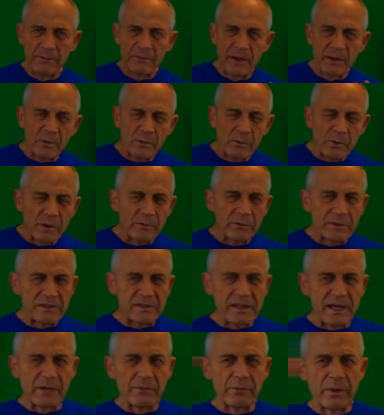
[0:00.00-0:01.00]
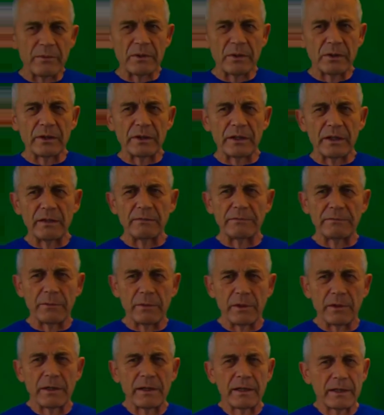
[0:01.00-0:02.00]
remember what we said we were looking
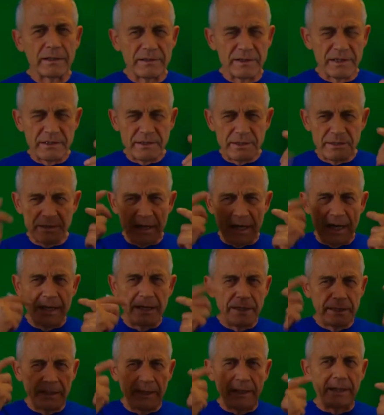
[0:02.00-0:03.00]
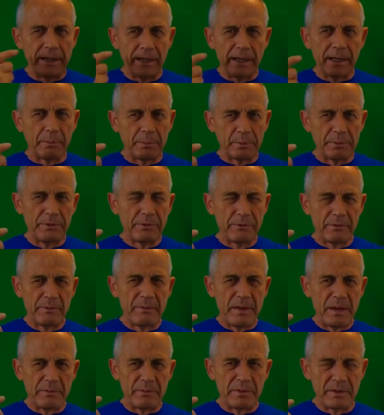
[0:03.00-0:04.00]
for, because this is kind of key to helping you
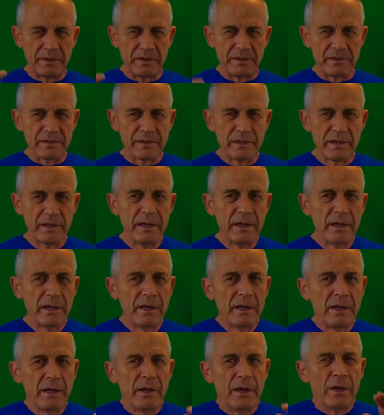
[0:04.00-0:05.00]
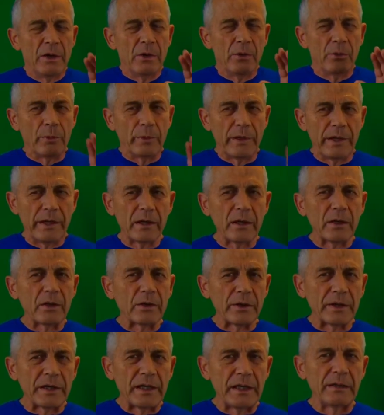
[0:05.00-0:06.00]
remember this. We're
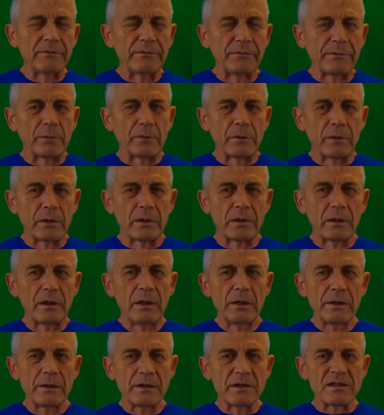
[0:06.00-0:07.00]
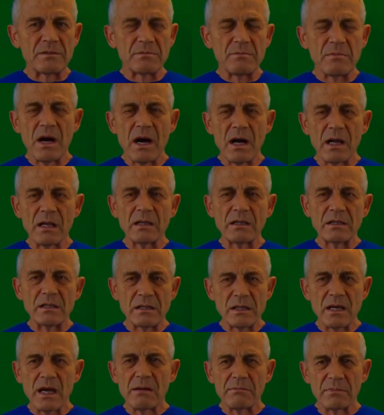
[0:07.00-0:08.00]
looking for the
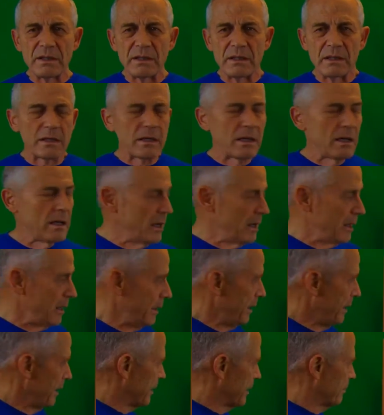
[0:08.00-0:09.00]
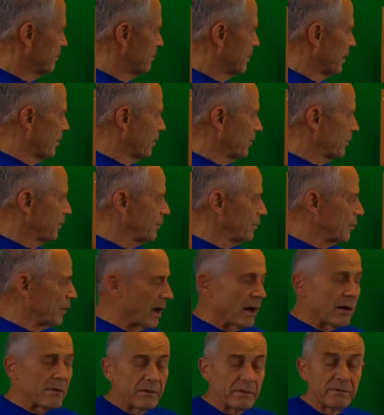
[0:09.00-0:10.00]
smallest number that both
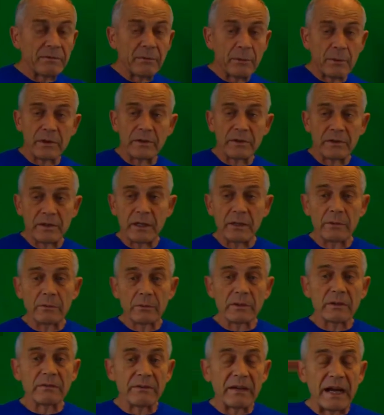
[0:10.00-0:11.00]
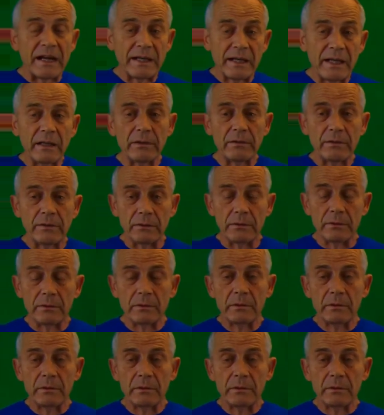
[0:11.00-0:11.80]
12 and 14 will divide into.